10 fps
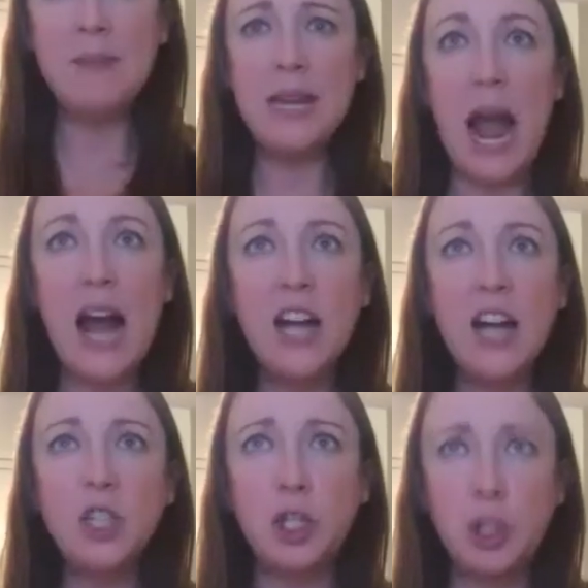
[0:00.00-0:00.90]

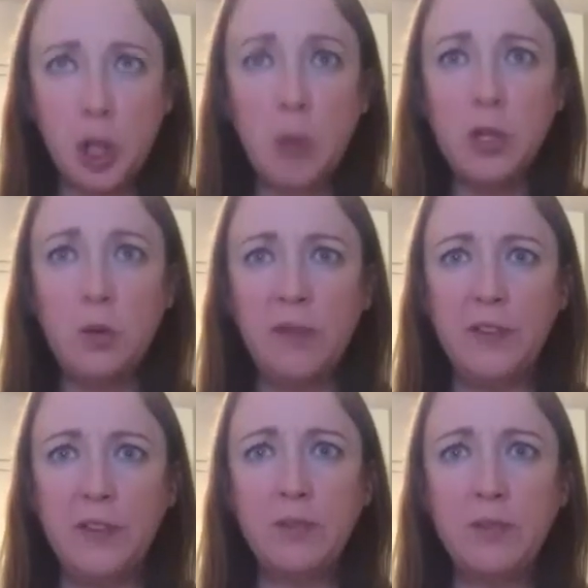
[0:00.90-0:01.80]
Sammy, I'll
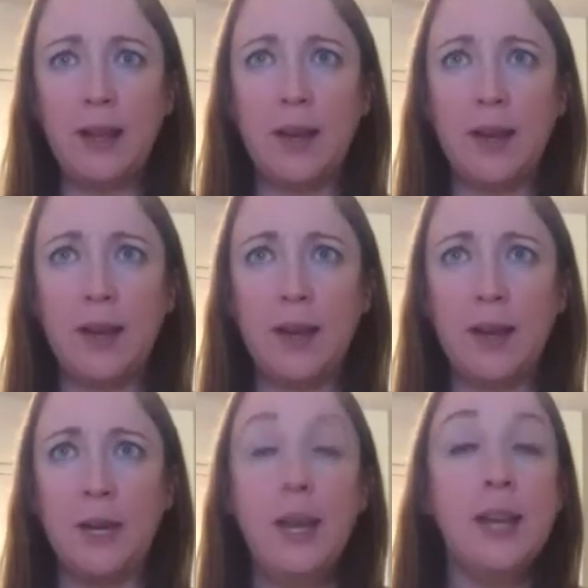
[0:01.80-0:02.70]
shoot you if you
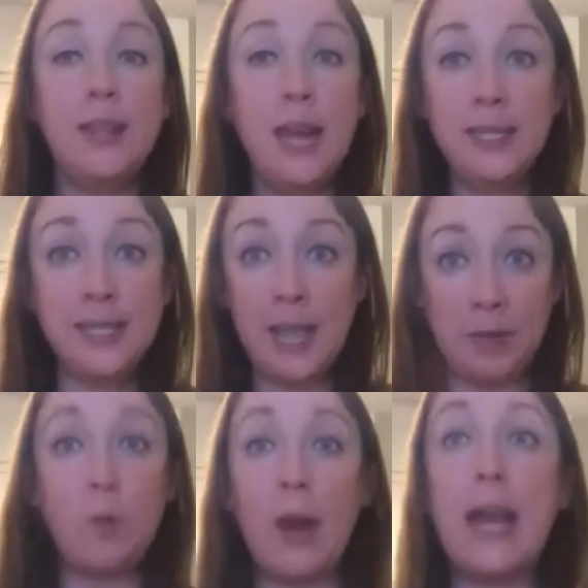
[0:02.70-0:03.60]
tell him.
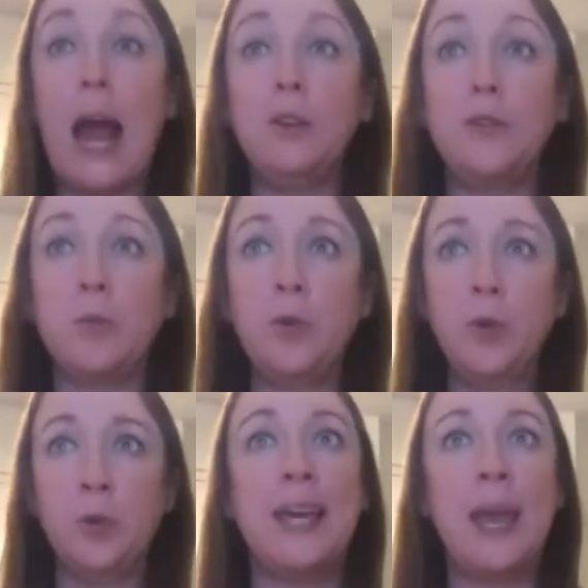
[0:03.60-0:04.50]
Then Sammy
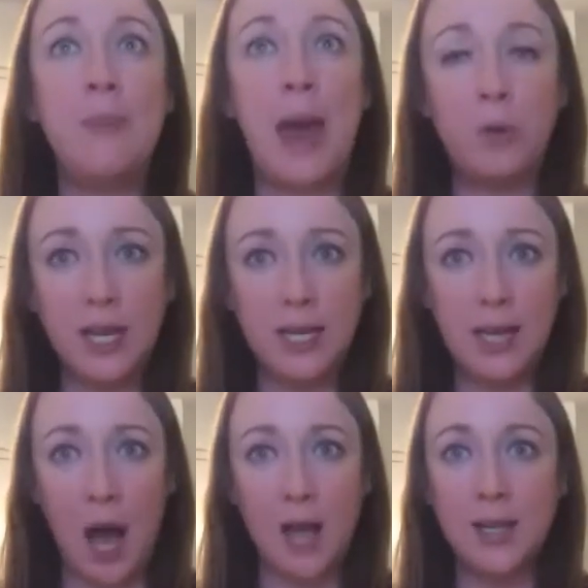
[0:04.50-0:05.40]
ran out of the room and
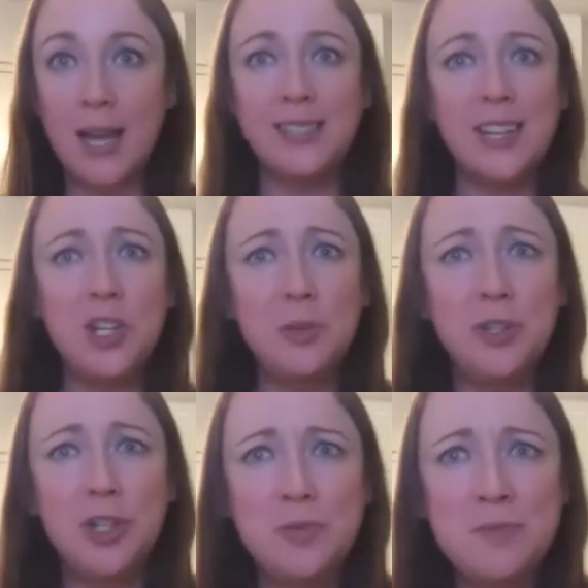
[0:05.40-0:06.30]
came back with a
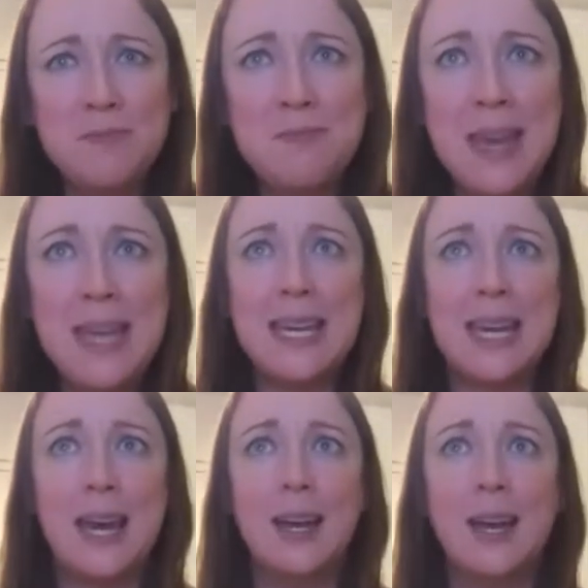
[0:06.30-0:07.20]
gun and said she would
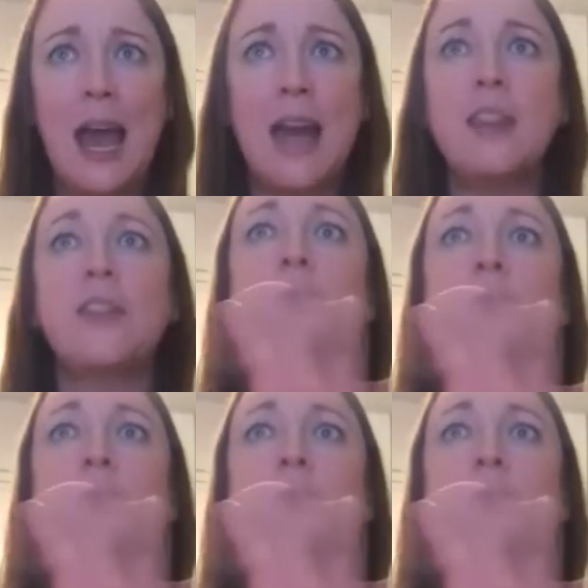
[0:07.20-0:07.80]
shoot me.